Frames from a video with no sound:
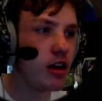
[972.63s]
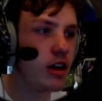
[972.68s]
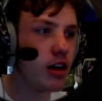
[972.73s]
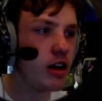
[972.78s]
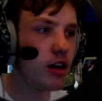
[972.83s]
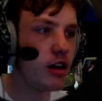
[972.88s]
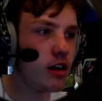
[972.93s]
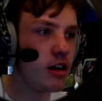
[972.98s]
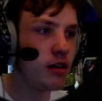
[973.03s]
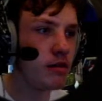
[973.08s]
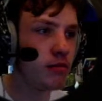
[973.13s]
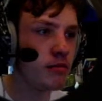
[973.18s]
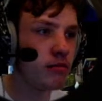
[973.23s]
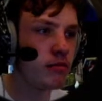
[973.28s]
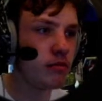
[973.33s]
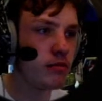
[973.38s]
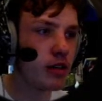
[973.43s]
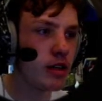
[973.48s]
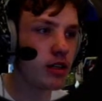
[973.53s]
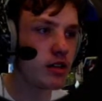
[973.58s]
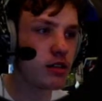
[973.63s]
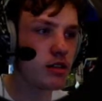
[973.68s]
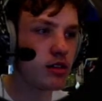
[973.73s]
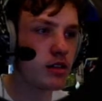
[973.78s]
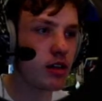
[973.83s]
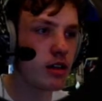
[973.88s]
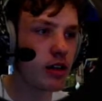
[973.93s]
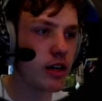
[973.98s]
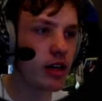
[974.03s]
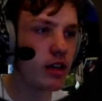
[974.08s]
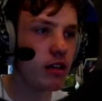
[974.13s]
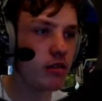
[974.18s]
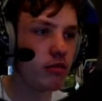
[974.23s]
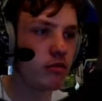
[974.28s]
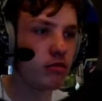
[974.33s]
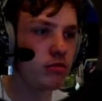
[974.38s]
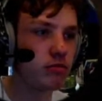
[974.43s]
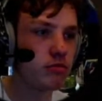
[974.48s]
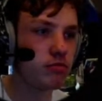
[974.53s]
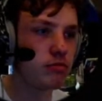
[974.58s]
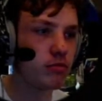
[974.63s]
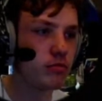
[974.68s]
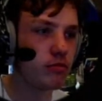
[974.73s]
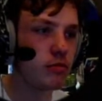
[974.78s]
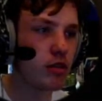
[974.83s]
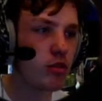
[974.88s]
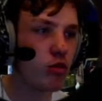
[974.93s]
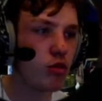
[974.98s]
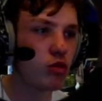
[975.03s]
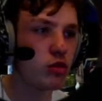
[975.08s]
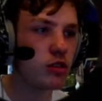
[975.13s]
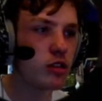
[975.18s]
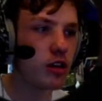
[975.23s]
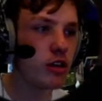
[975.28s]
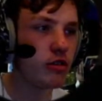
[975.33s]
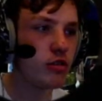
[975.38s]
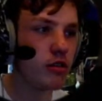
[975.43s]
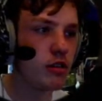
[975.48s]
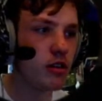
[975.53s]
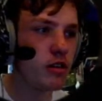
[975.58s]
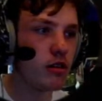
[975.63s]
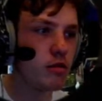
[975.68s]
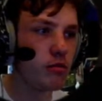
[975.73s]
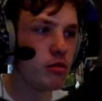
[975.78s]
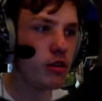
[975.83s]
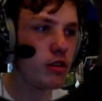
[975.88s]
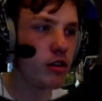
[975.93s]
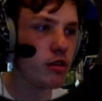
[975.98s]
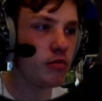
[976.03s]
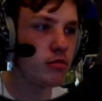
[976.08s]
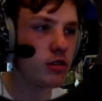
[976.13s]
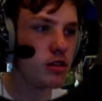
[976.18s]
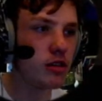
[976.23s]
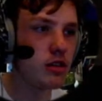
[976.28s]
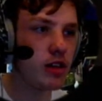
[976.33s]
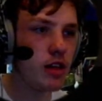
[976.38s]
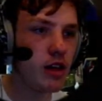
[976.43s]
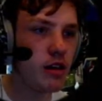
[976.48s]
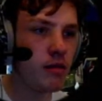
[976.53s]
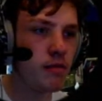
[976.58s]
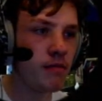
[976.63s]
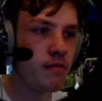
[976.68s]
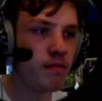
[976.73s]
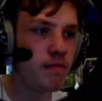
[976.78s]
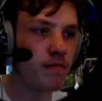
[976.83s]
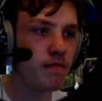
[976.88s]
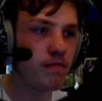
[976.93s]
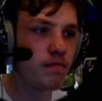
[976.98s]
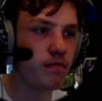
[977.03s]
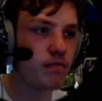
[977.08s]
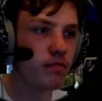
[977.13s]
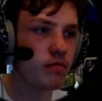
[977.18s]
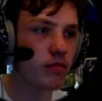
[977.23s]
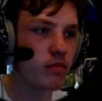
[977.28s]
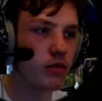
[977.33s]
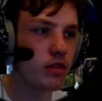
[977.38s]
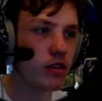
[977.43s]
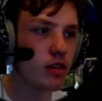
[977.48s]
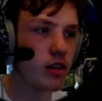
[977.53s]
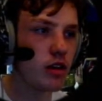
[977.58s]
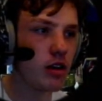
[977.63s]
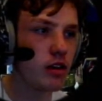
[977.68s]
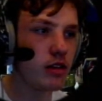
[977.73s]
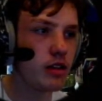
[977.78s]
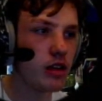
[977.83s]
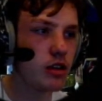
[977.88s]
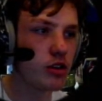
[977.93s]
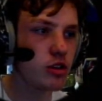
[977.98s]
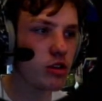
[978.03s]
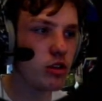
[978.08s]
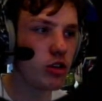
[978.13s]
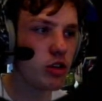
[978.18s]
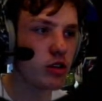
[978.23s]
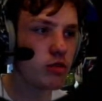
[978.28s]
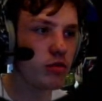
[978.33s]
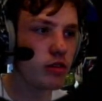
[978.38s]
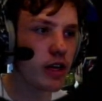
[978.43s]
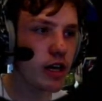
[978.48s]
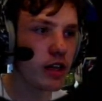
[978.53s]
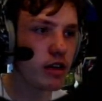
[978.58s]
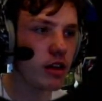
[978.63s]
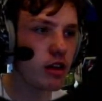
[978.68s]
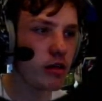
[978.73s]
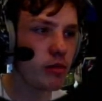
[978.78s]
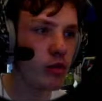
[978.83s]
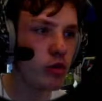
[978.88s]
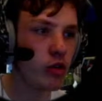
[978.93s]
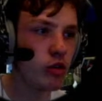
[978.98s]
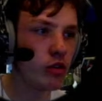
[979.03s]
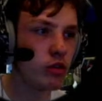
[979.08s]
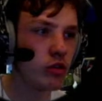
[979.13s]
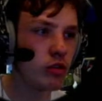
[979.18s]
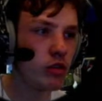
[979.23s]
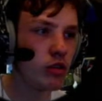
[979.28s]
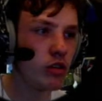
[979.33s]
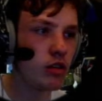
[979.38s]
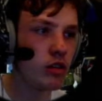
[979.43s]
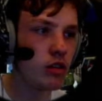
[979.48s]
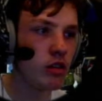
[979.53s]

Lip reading: Let's get them auto. Put them to dim. Ditch lights, we'll get them on.